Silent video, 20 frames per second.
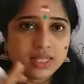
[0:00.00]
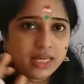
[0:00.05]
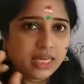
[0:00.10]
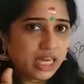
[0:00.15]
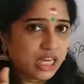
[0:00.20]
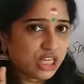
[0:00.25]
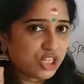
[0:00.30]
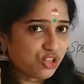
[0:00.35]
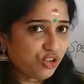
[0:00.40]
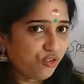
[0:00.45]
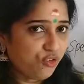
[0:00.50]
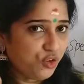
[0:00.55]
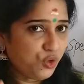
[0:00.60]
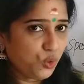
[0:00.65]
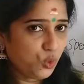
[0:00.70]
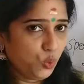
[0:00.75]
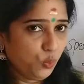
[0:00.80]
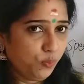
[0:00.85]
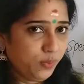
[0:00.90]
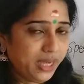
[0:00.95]
in the case of
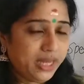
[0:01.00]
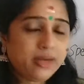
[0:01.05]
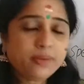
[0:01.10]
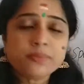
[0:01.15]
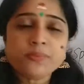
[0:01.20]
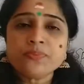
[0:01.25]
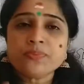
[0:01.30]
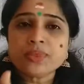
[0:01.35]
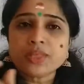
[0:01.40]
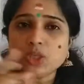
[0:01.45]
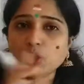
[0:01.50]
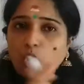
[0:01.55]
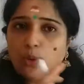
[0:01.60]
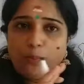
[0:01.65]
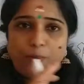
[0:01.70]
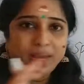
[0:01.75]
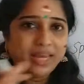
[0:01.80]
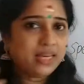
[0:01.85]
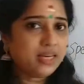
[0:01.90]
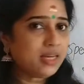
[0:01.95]
human.
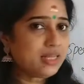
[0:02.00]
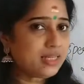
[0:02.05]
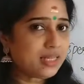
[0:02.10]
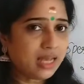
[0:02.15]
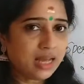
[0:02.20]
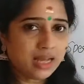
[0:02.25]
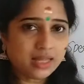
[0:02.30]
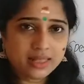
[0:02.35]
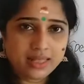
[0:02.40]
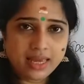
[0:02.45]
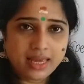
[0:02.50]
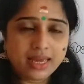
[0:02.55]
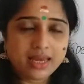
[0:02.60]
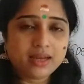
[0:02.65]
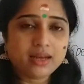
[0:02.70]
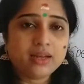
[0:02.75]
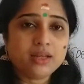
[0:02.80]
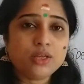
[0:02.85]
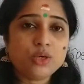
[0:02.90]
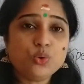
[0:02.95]
Now pairs are
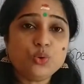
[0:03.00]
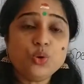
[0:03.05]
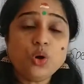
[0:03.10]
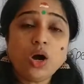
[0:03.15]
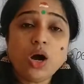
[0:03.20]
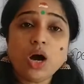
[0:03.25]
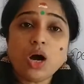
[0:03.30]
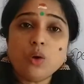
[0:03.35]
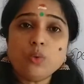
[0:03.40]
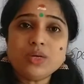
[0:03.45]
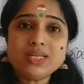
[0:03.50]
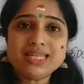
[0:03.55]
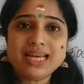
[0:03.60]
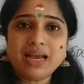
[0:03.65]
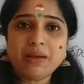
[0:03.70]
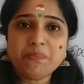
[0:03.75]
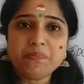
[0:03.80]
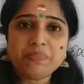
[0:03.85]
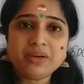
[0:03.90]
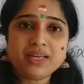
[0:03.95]
there. You know how it
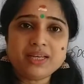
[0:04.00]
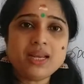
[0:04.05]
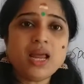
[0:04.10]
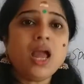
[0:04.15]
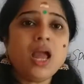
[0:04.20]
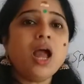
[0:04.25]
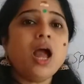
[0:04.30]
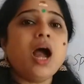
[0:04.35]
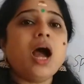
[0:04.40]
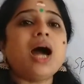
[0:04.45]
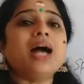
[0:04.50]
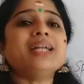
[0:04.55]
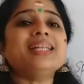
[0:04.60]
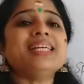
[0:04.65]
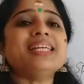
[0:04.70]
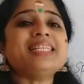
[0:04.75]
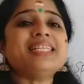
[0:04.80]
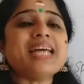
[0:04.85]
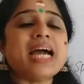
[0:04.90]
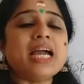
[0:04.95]
happened at
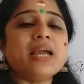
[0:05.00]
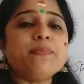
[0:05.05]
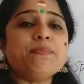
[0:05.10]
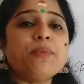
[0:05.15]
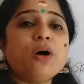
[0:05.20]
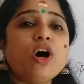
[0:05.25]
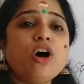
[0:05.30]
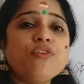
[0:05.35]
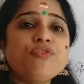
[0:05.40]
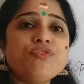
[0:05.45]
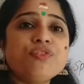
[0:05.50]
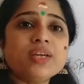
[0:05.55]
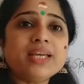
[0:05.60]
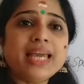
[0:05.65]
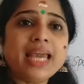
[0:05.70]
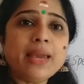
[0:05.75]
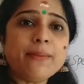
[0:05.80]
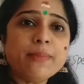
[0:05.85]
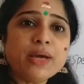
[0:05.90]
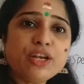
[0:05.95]
the time of
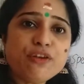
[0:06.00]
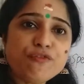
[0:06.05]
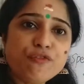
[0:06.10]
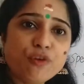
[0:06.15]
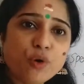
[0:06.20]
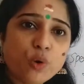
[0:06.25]
gamete